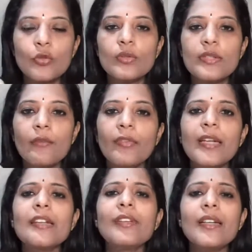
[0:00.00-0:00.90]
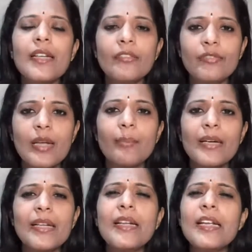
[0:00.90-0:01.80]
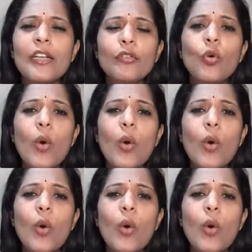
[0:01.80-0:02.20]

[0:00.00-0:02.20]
So somewhere, even if you